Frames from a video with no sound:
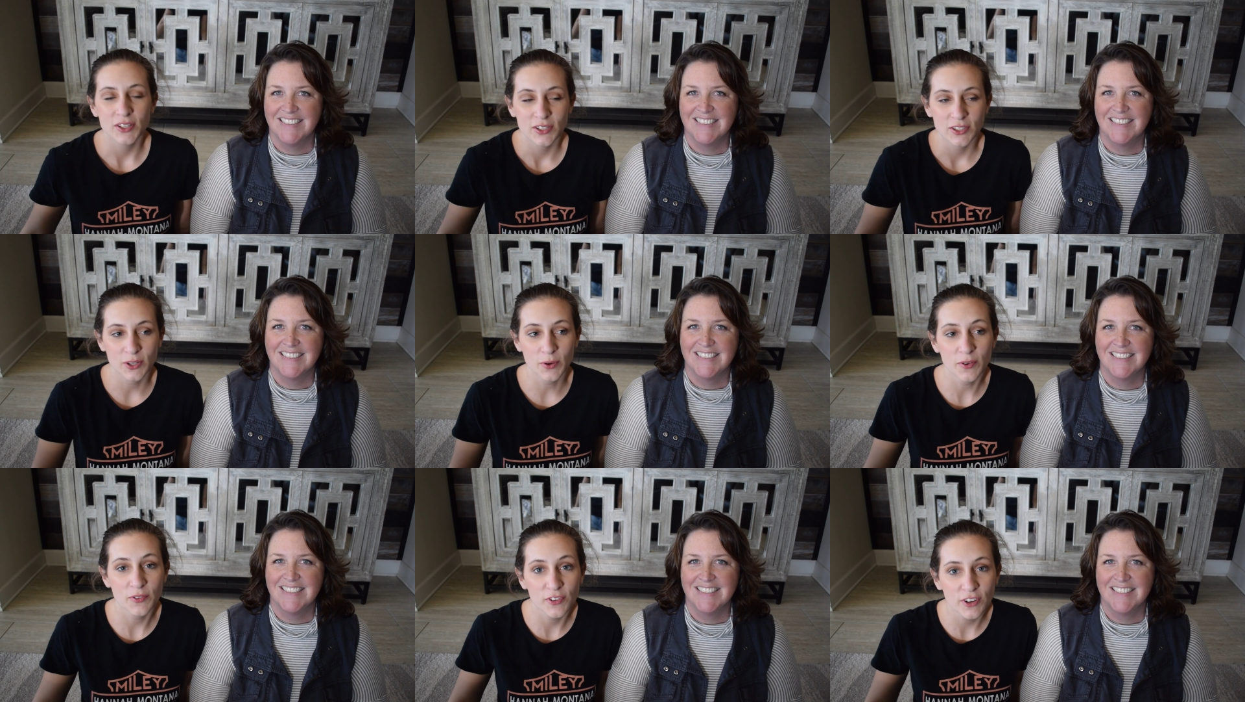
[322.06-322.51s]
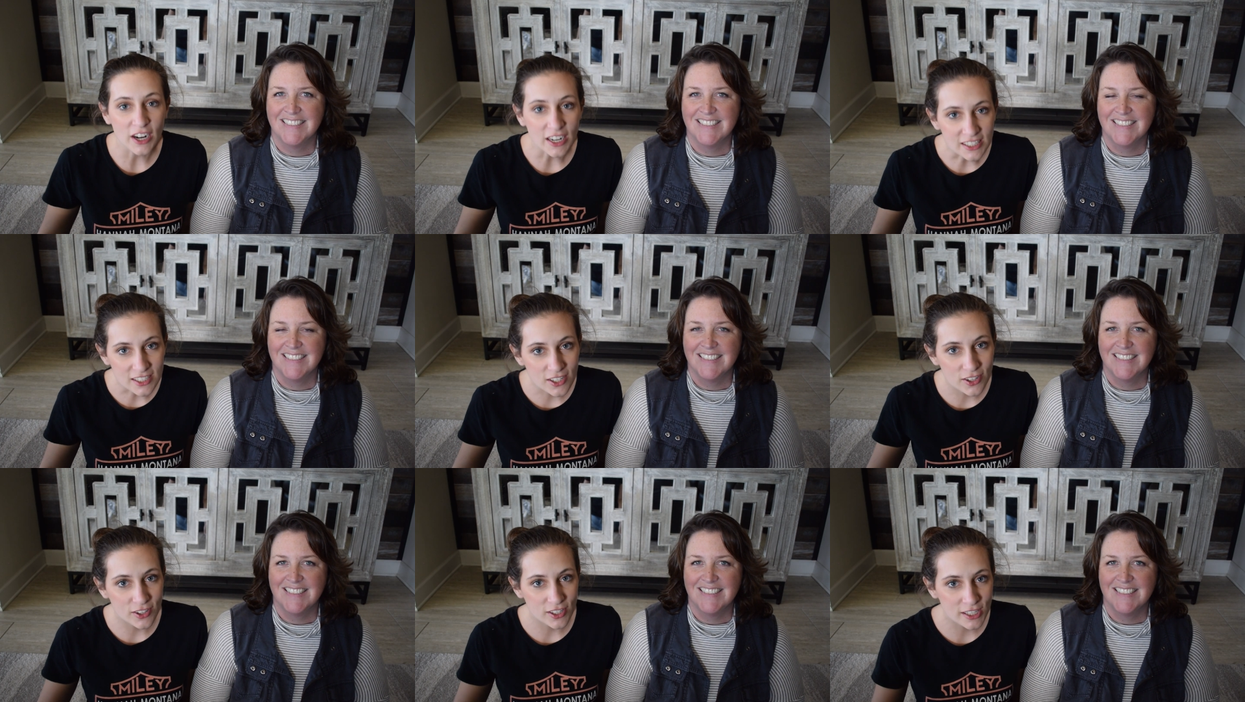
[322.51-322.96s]
Speaker 1: So we forgot
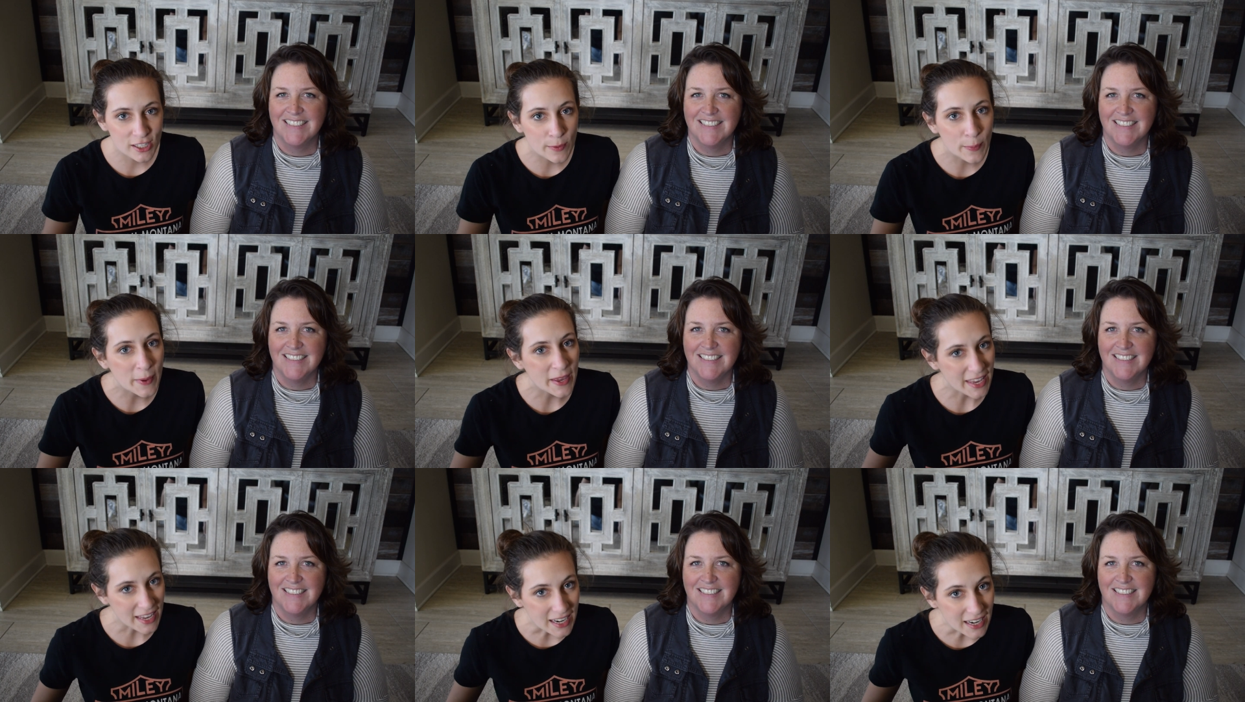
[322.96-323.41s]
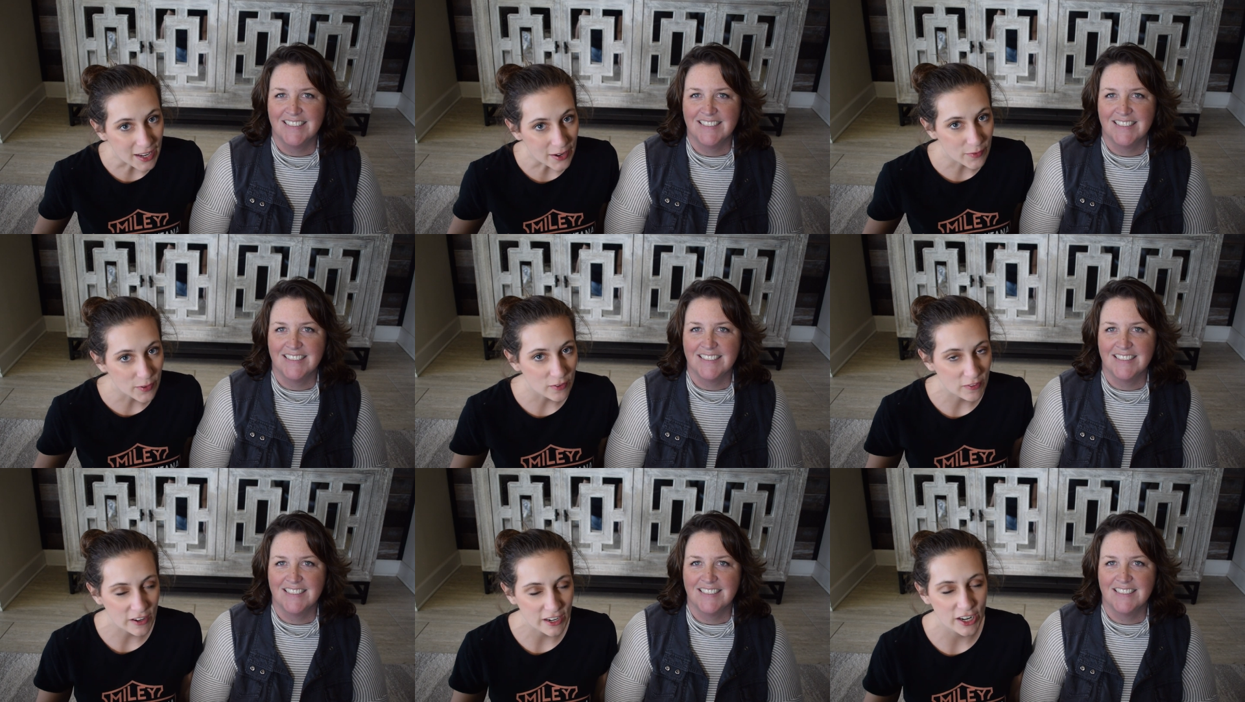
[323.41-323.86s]
to do this at the beginning of
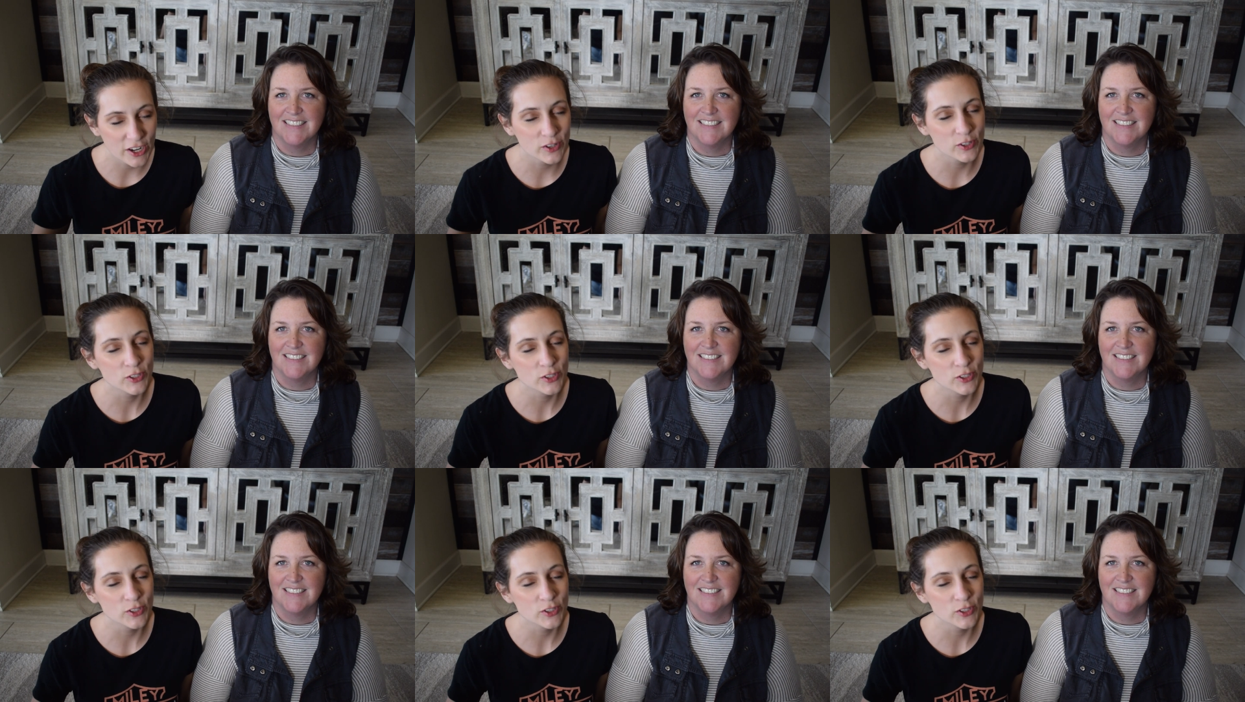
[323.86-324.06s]
the video,